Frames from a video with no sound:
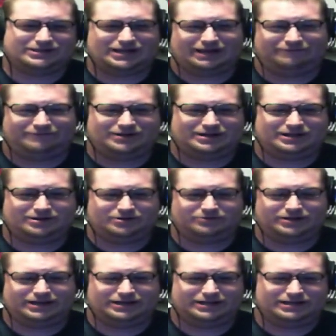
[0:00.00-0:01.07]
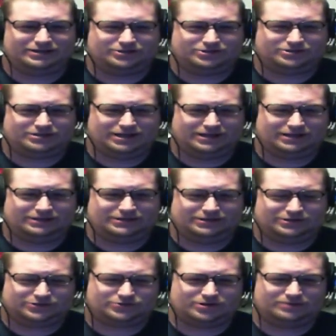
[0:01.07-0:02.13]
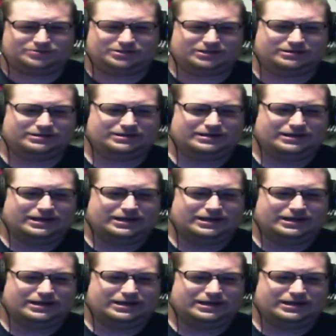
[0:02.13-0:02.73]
that video in the description,